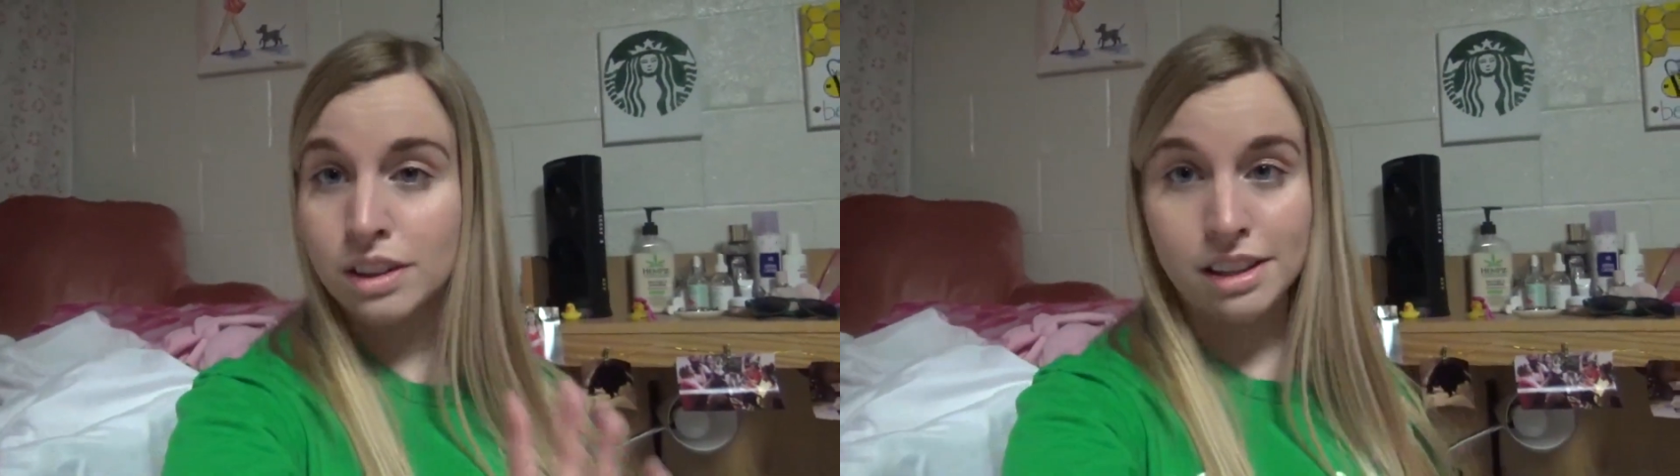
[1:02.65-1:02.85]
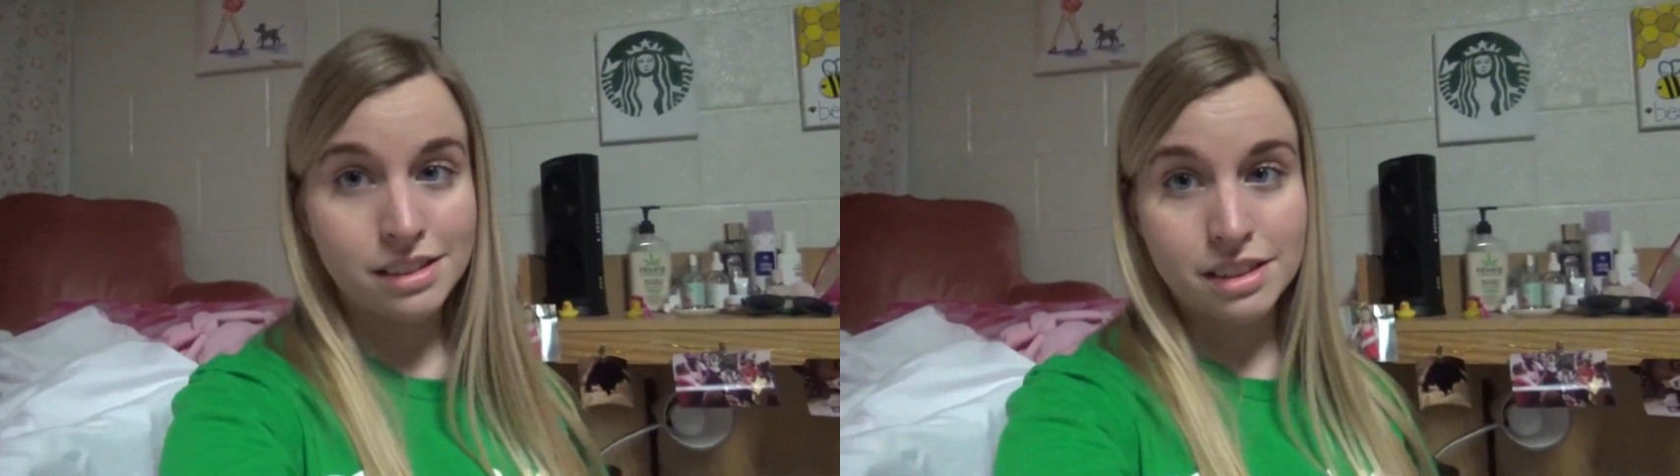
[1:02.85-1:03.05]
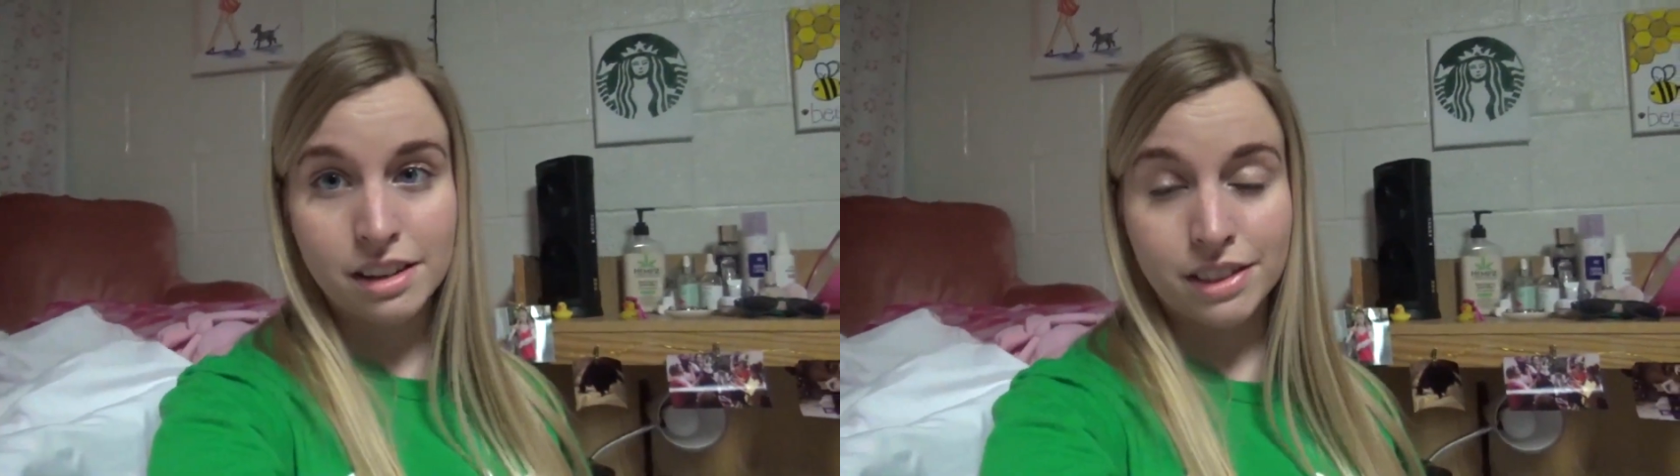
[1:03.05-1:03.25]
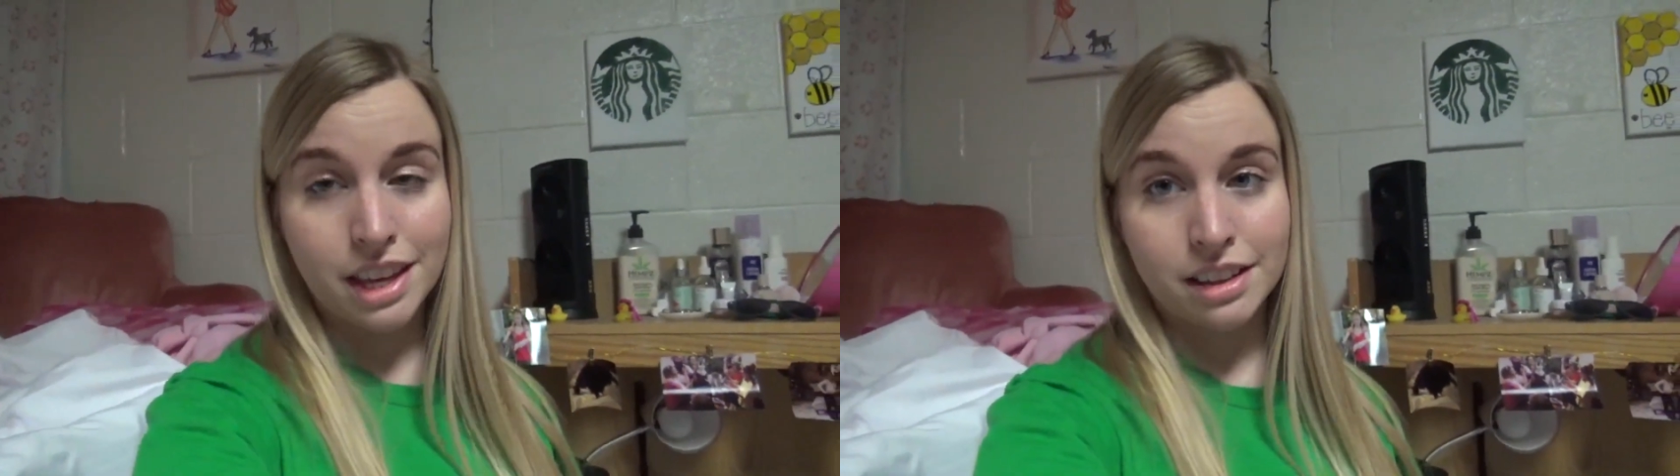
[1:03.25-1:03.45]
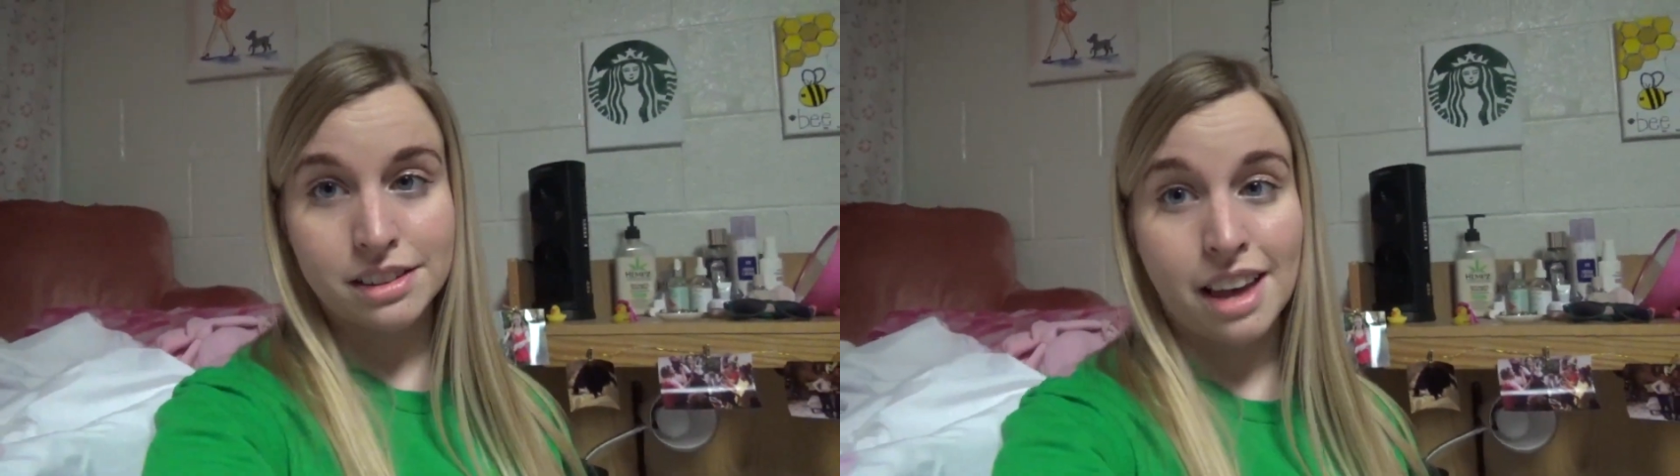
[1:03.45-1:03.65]
list of
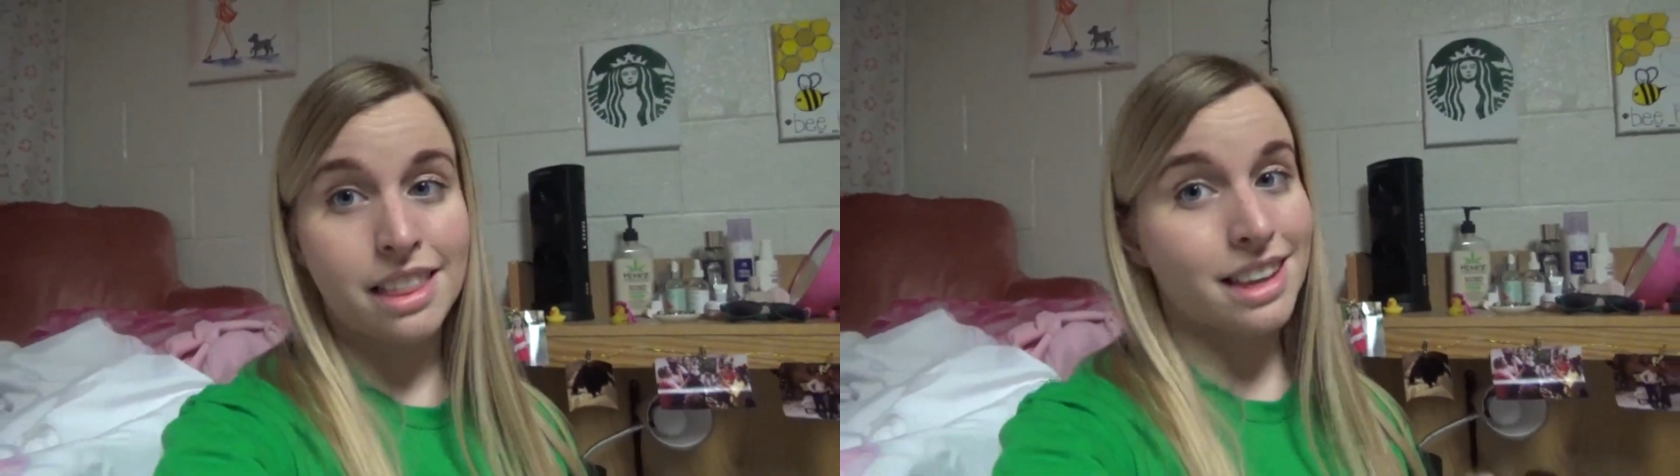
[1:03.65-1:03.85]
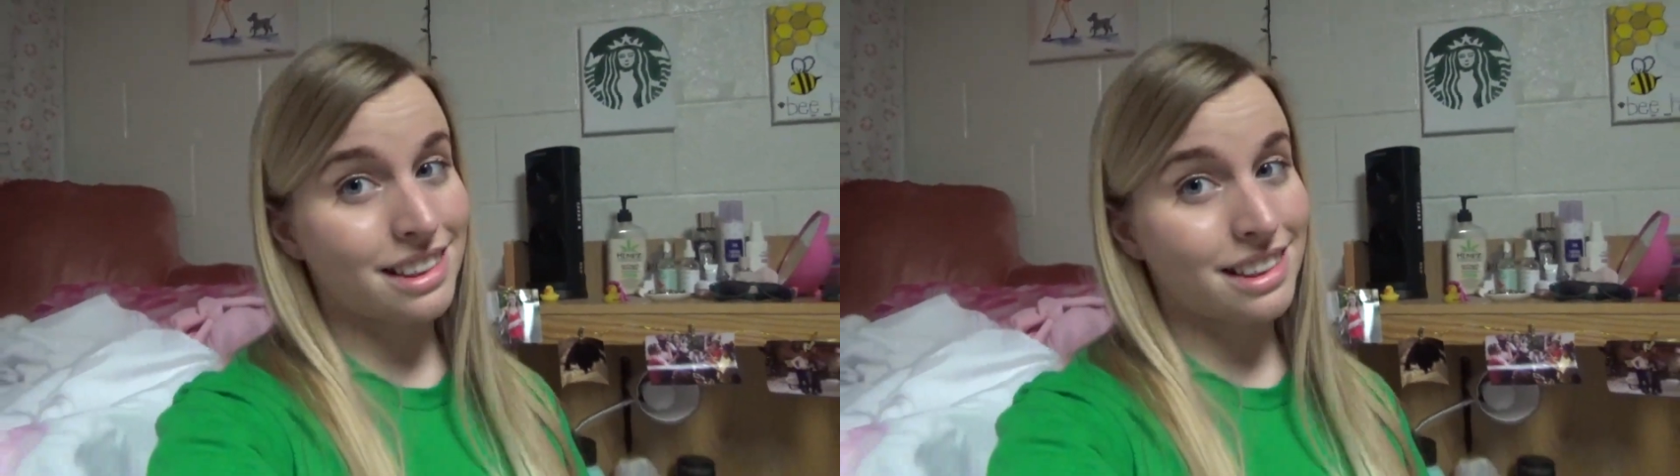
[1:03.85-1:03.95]
things that they